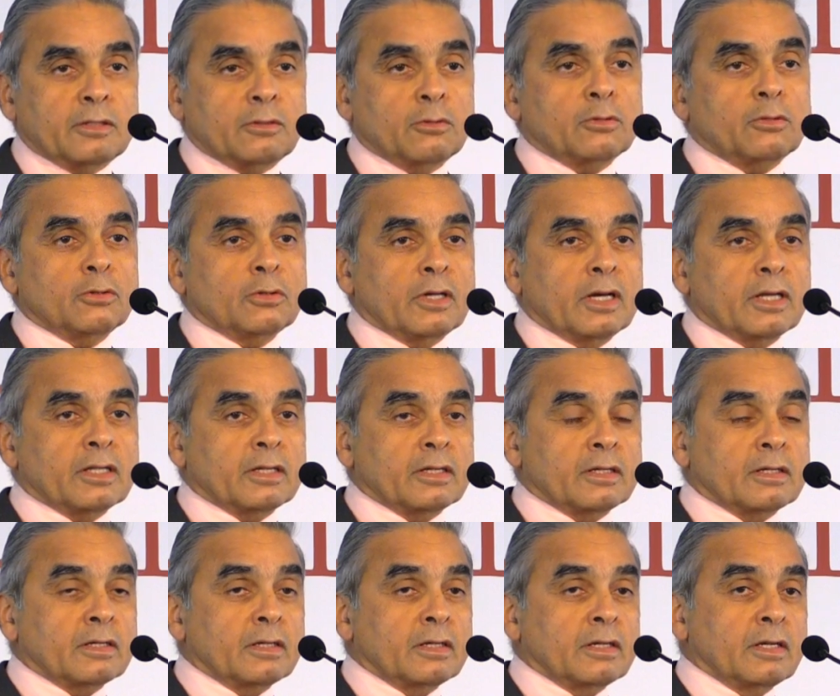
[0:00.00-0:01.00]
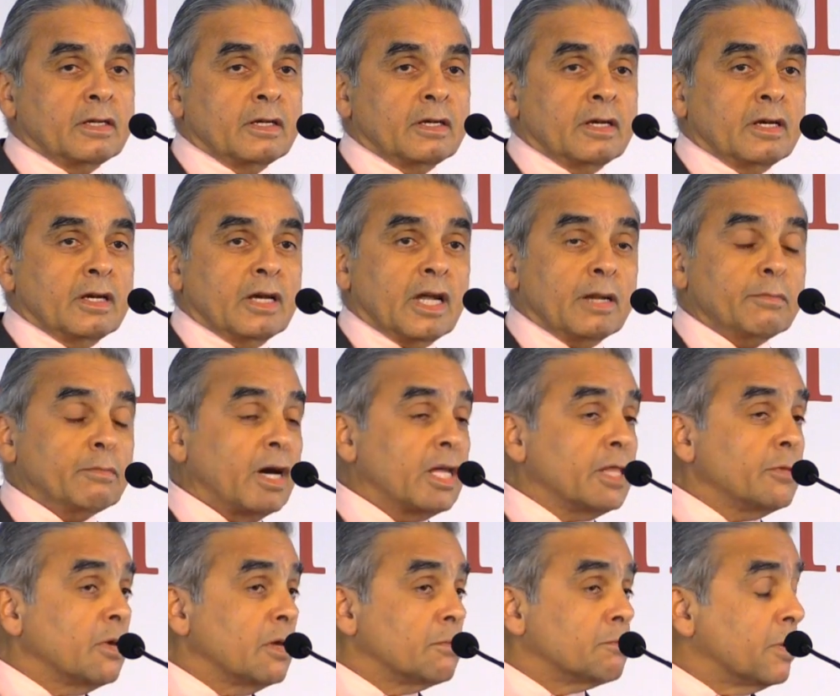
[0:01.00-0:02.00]
do together. And by
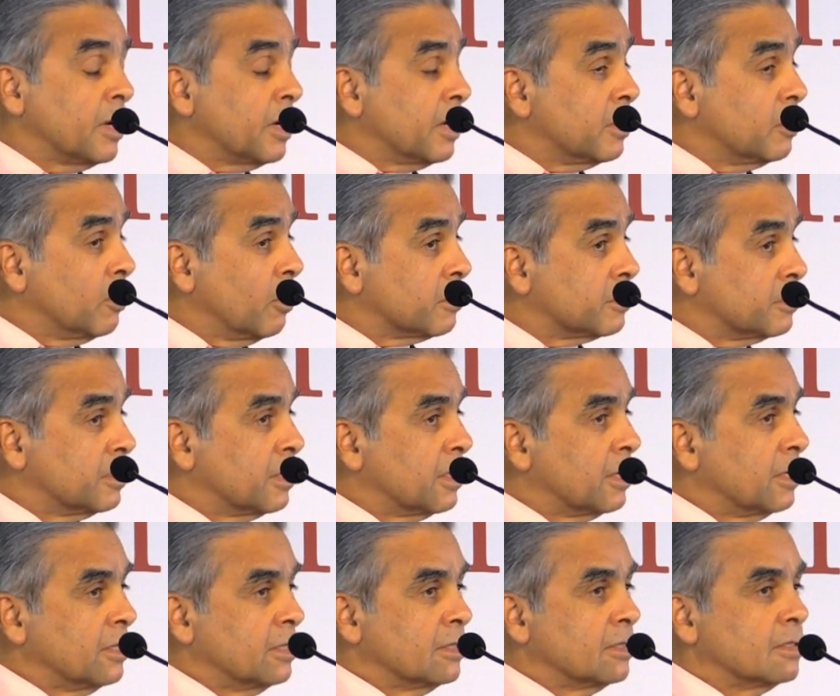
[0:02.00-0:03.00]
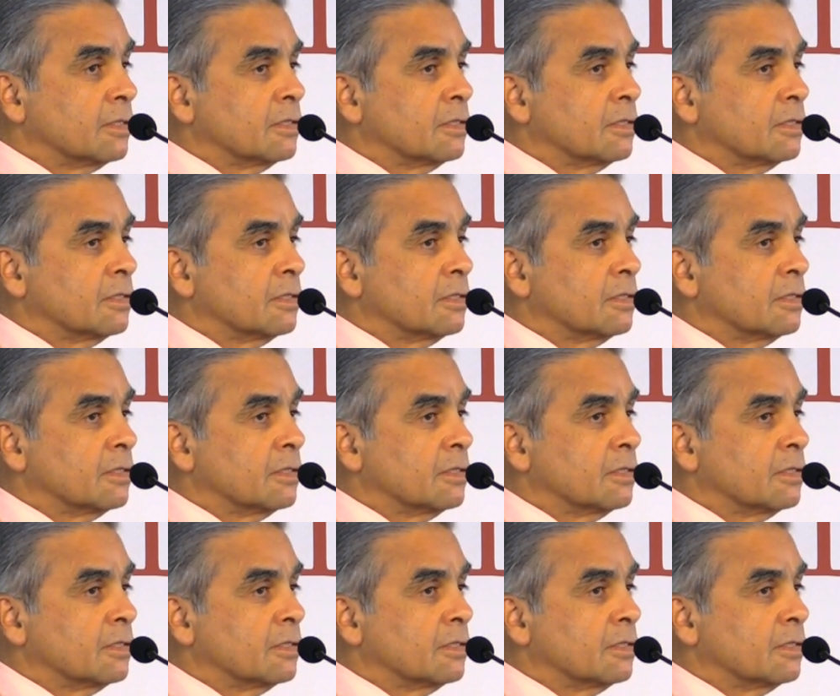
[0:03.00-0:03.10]
the way, paradoxically,